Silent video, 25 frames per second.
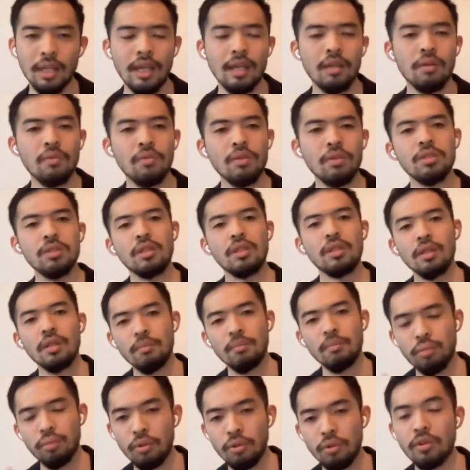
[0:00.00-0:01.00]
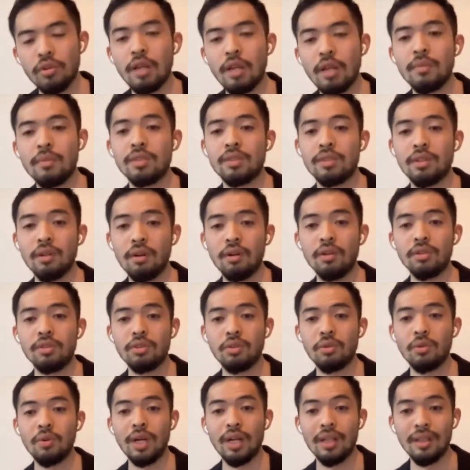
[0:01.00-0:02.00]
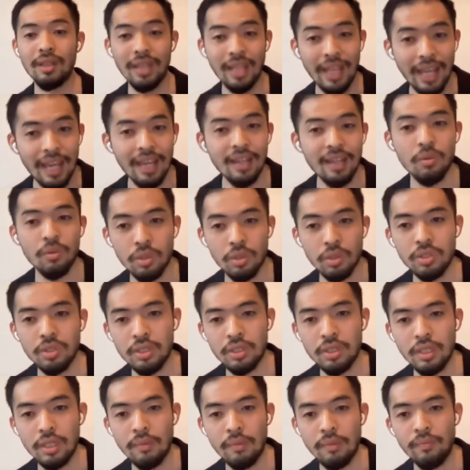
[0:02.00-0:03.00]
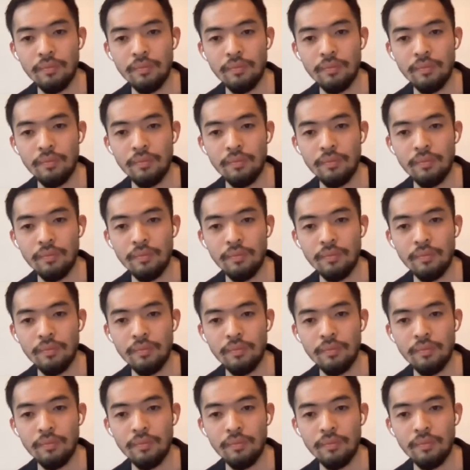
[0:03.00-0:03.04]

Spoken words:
a language, program is also a language,